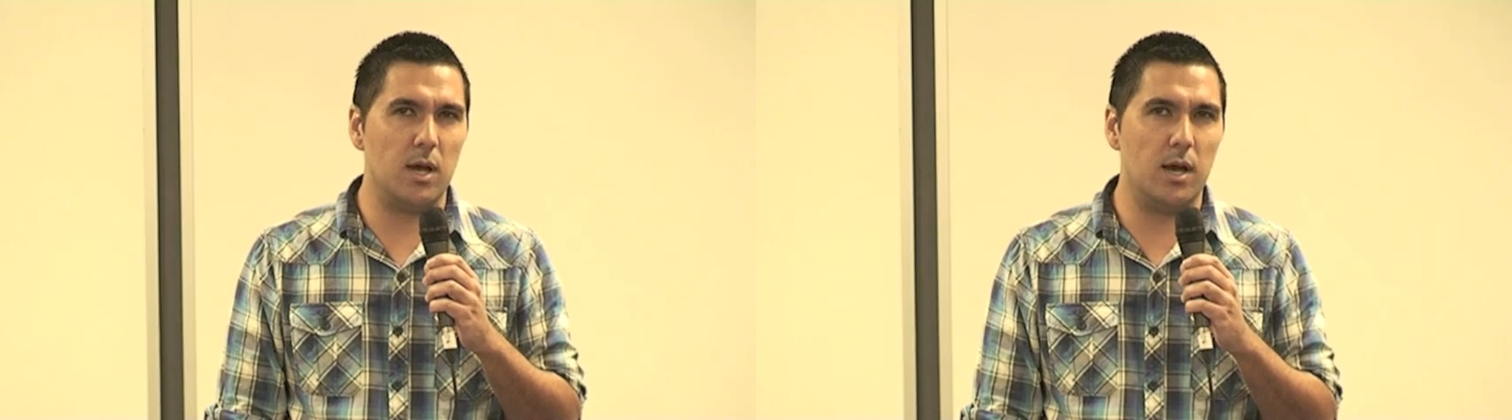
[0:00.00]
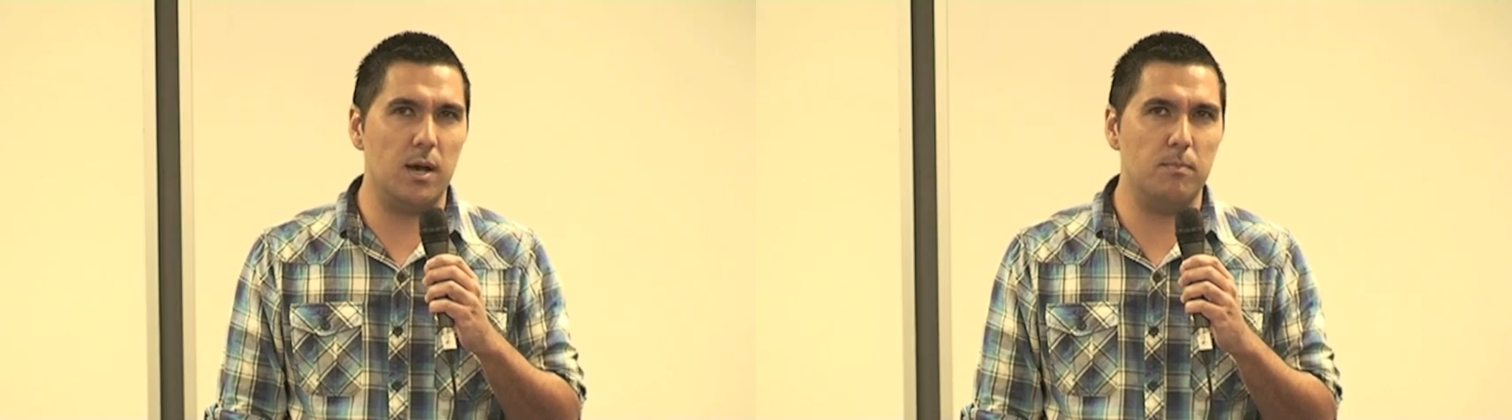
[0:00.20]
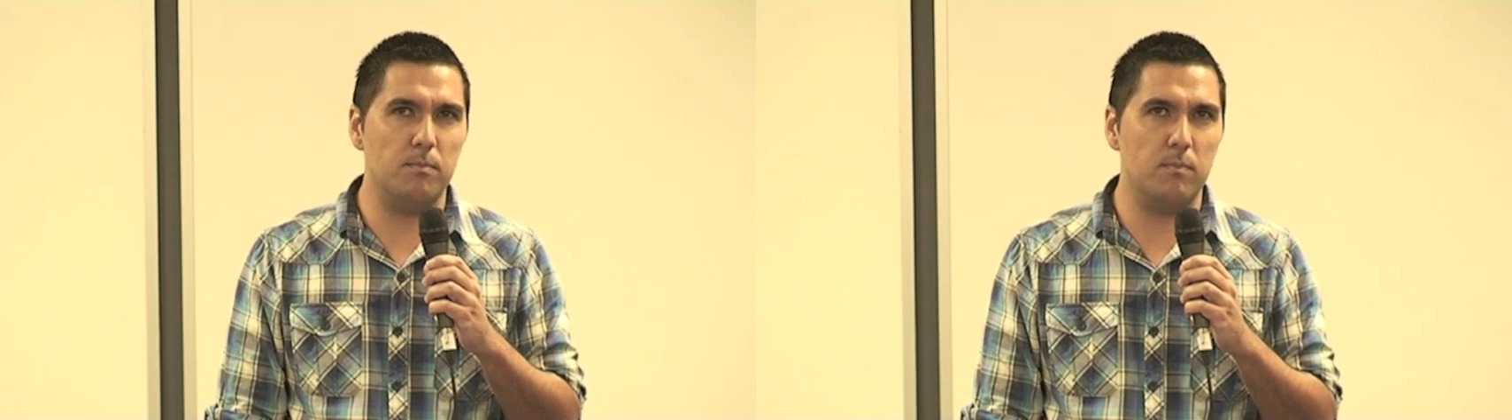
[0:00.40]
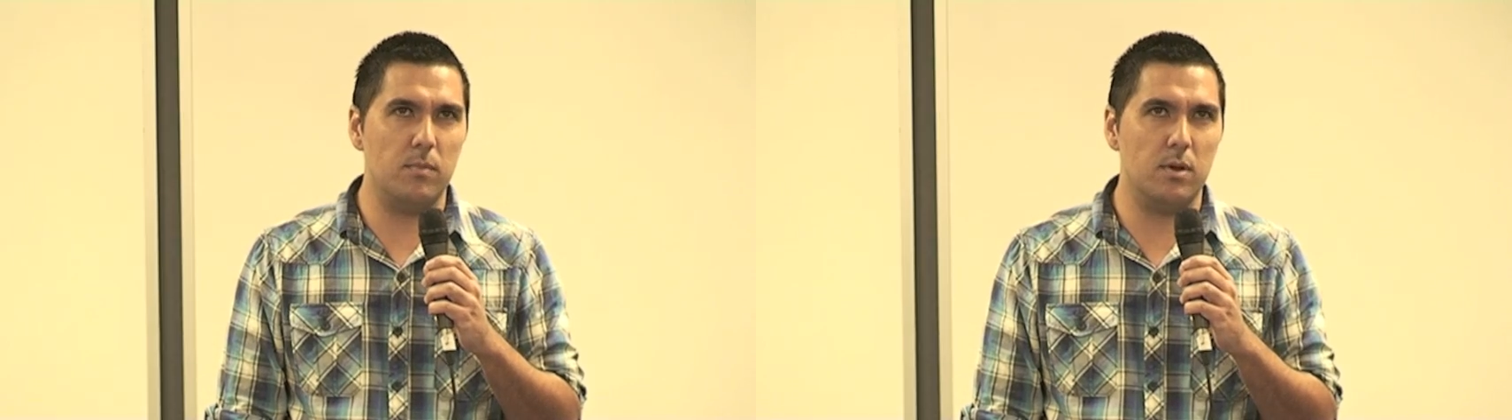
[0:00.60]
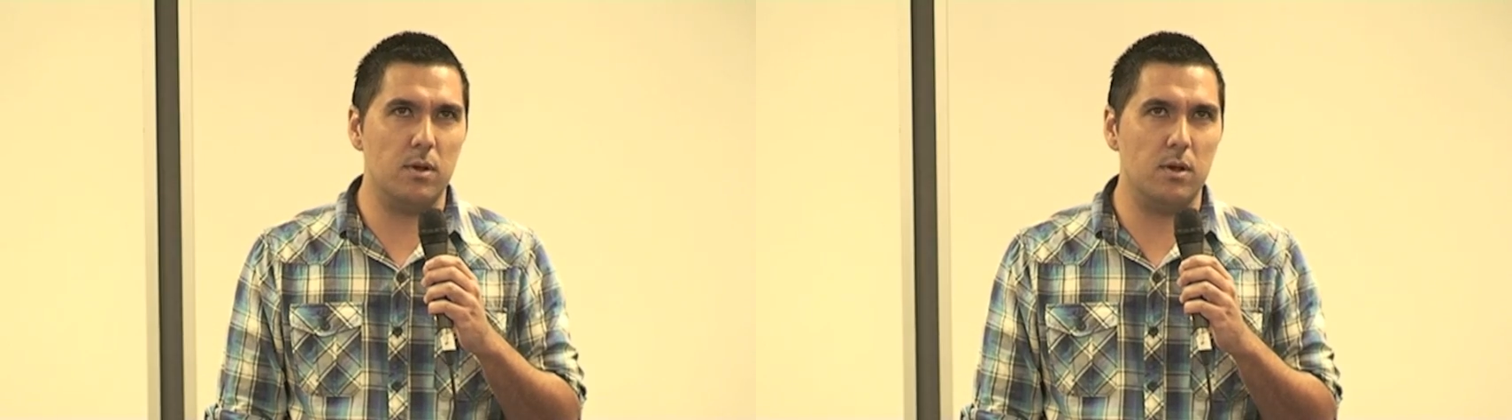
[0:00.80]
I
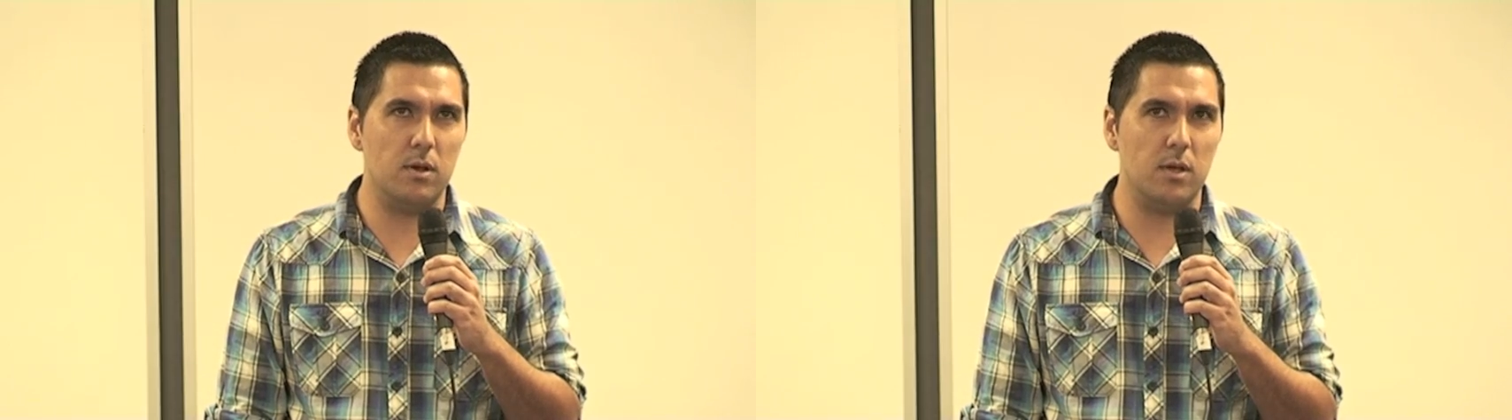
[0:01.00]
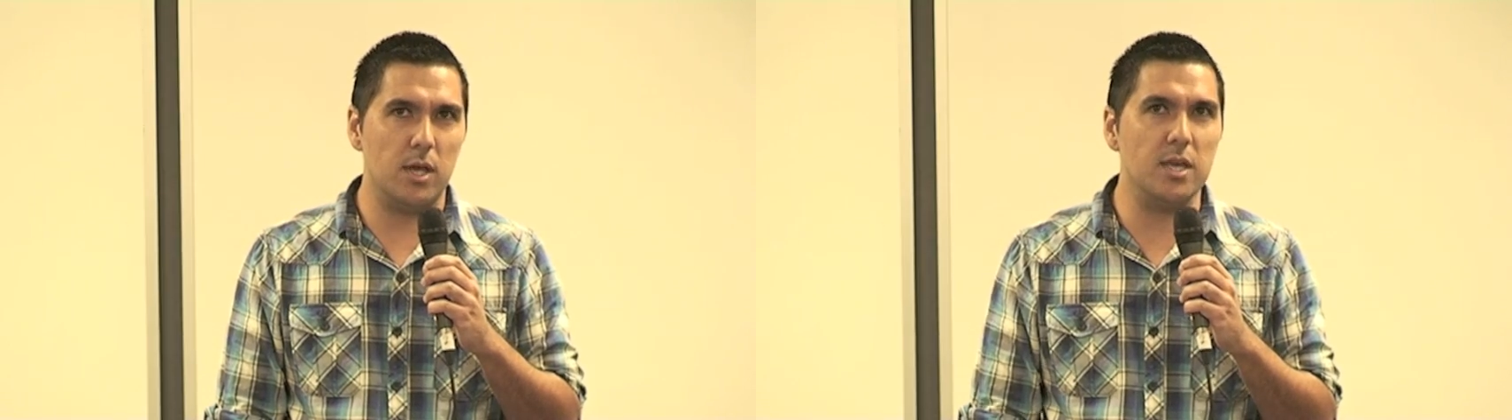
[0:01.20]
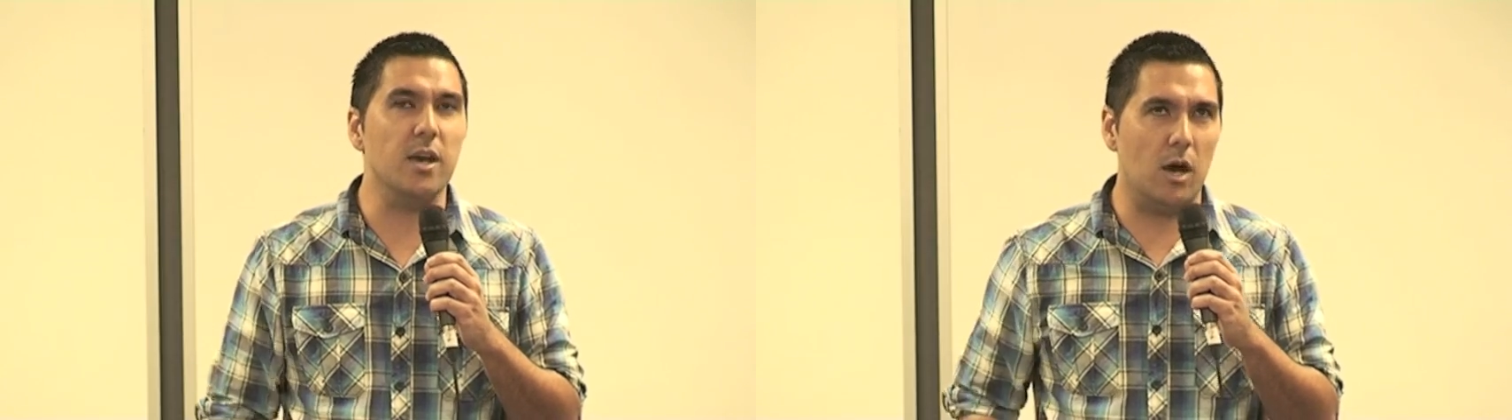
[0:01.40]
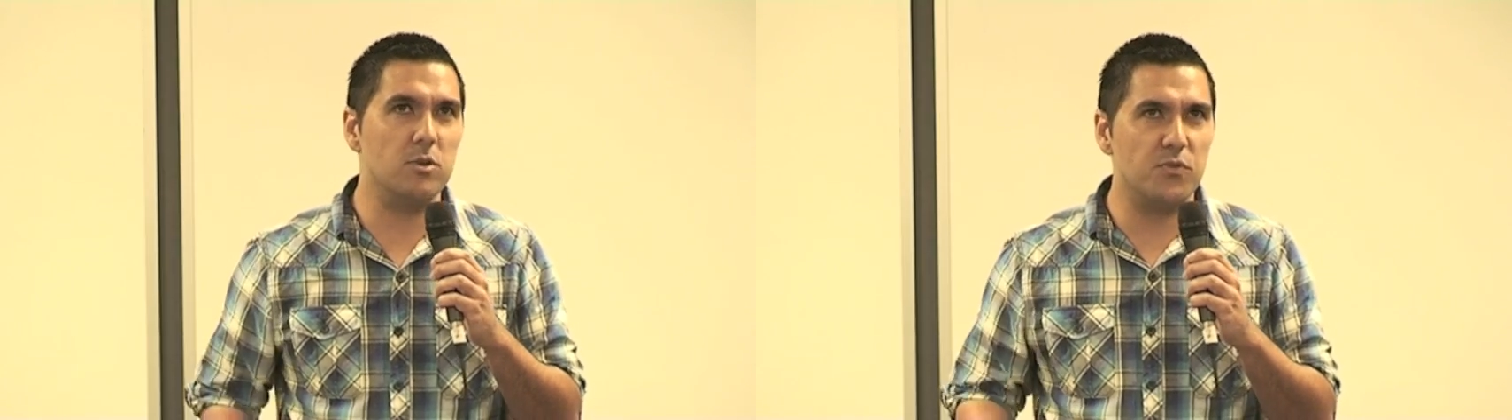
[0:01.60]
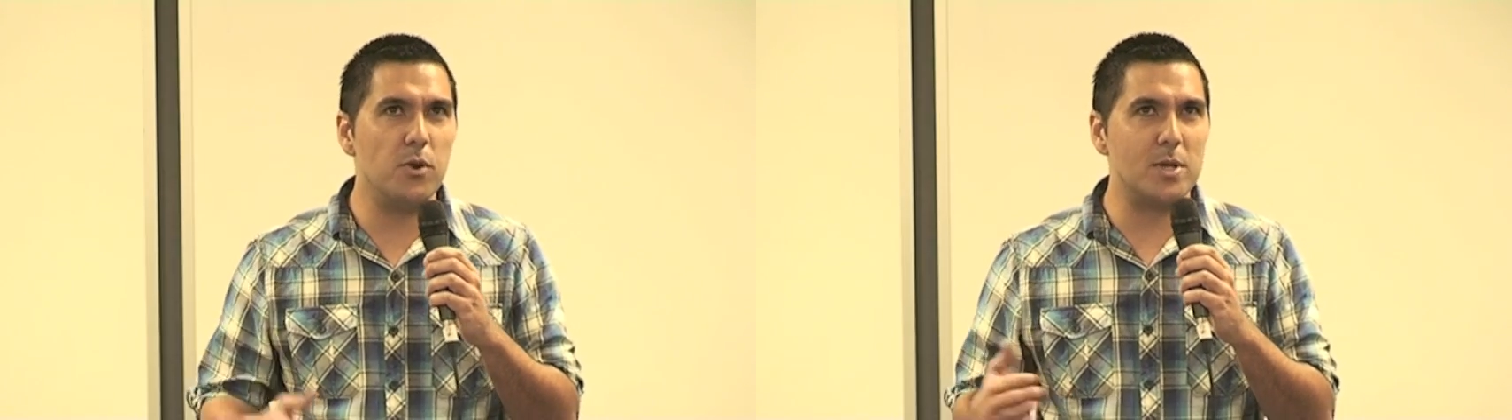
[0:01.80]

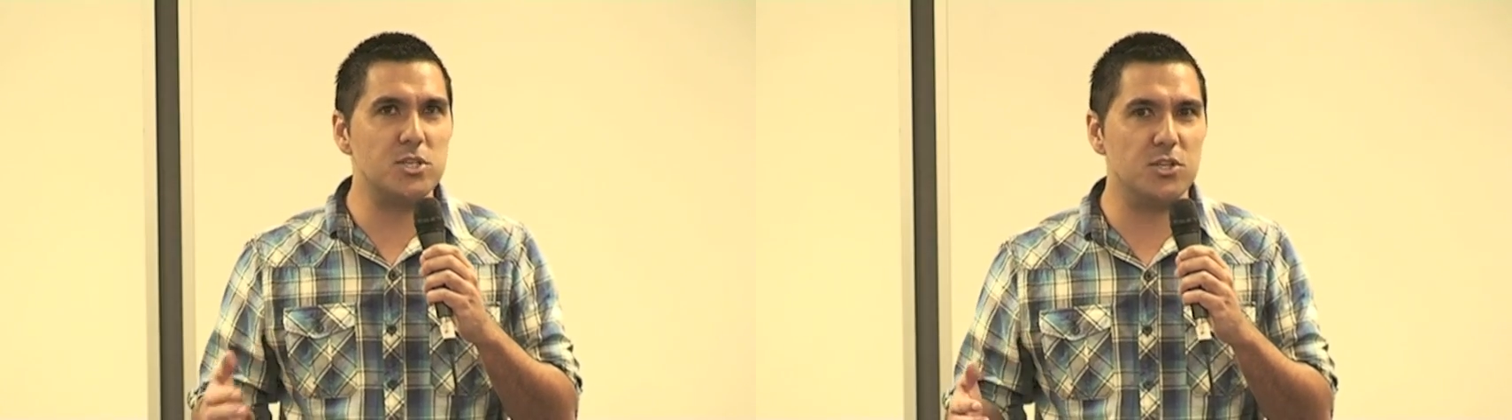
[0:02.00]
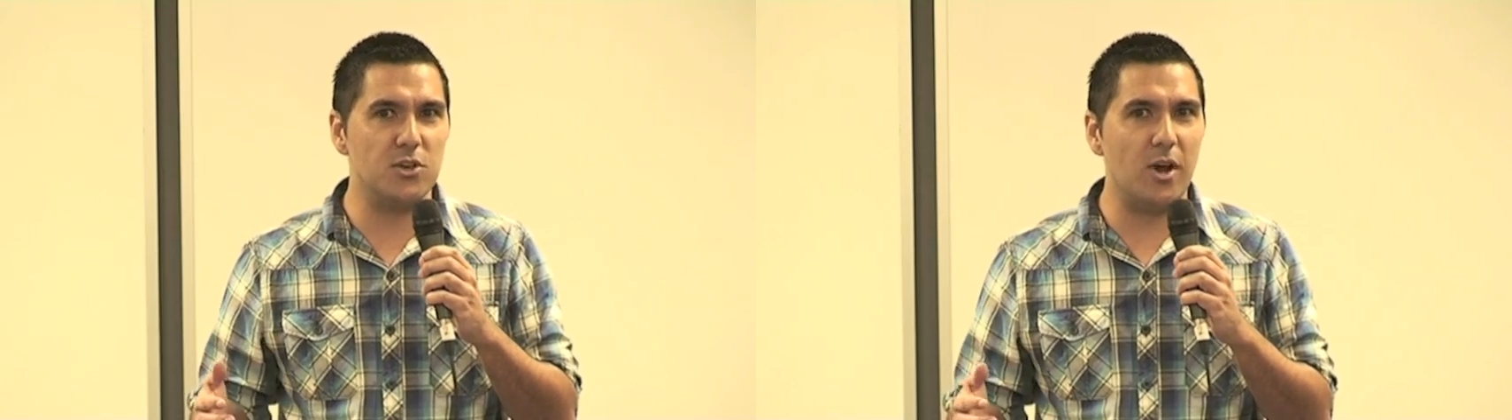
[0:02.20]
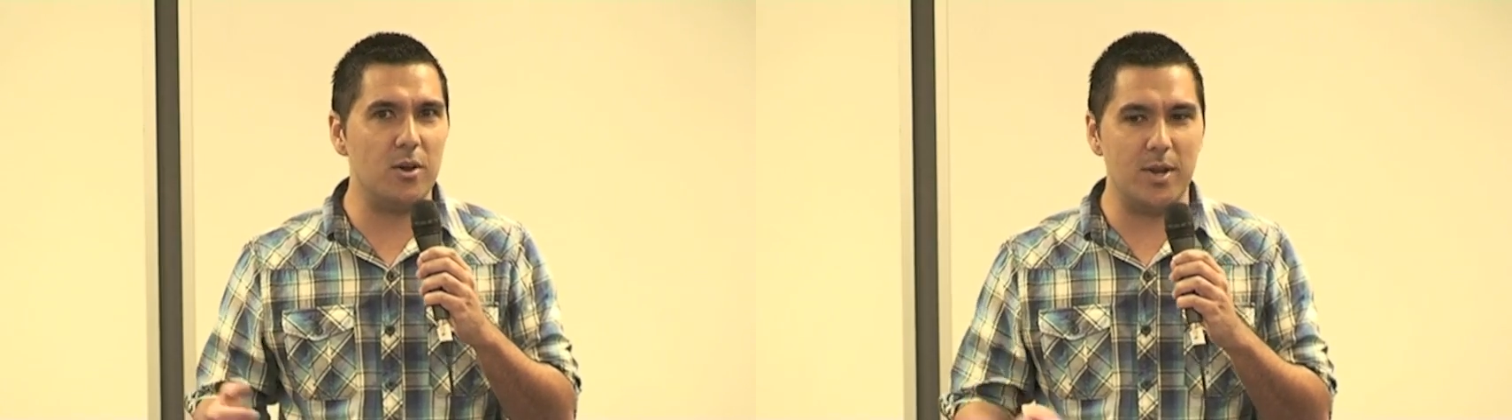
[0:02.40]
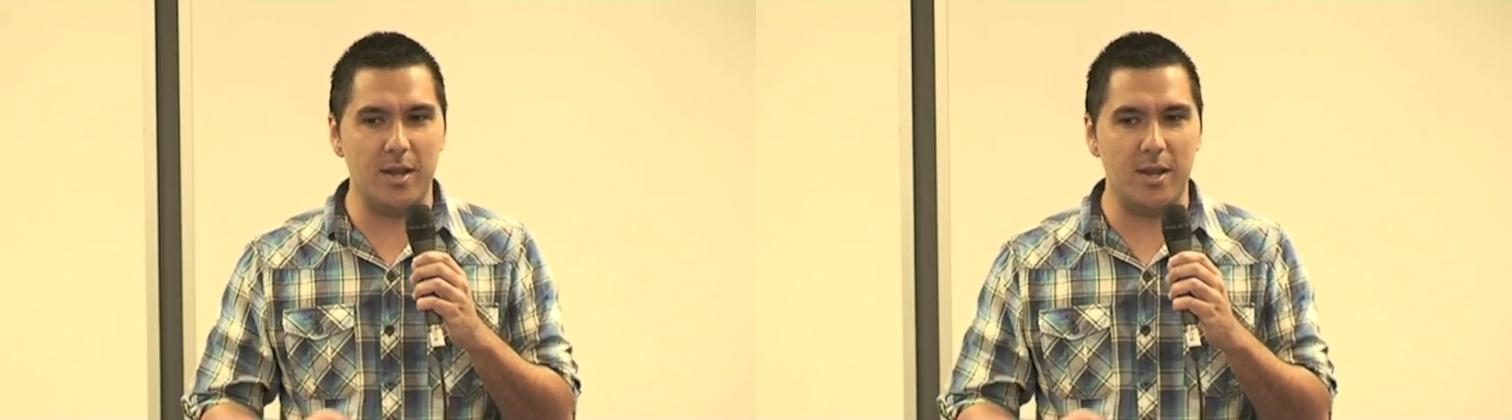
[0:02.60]
was very much in denial,